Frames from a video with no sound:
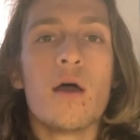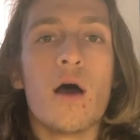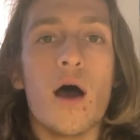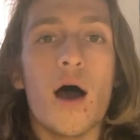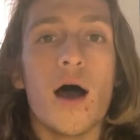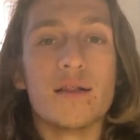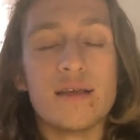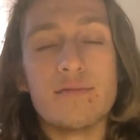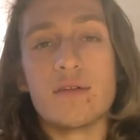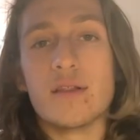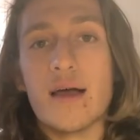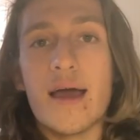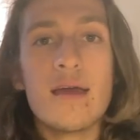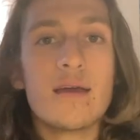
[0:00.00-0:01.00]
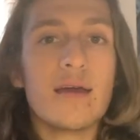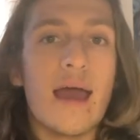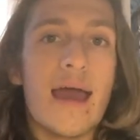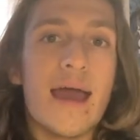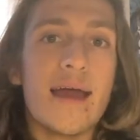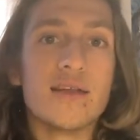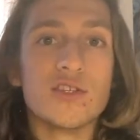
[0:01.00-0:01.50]
Leave a like
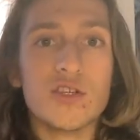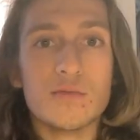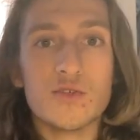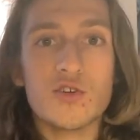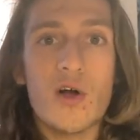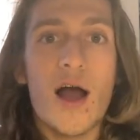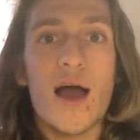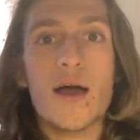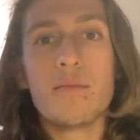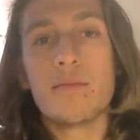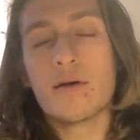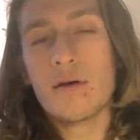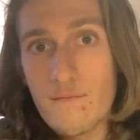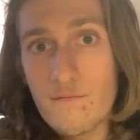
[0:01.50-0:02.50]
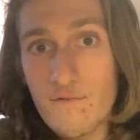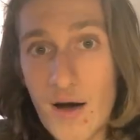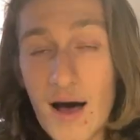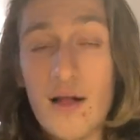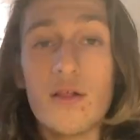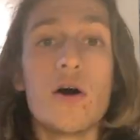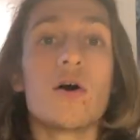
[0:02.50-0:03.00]
and subscribe,
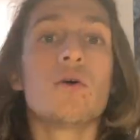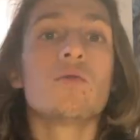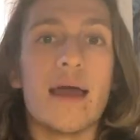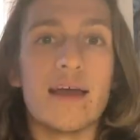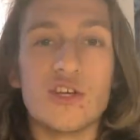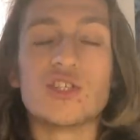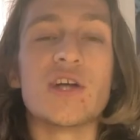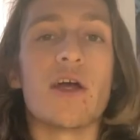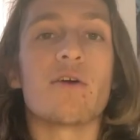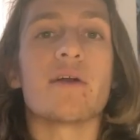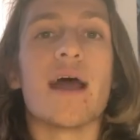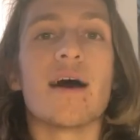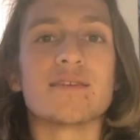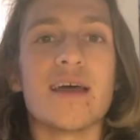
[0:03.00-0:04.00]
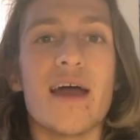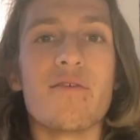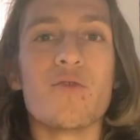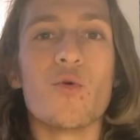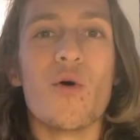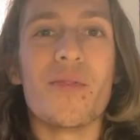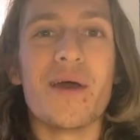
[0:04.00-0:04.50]
follow, and share it out to
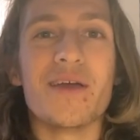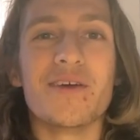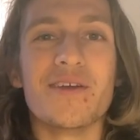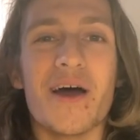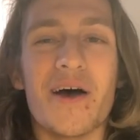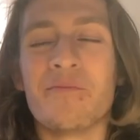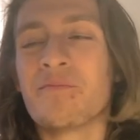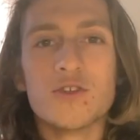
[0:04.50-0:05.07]
everyone that you know.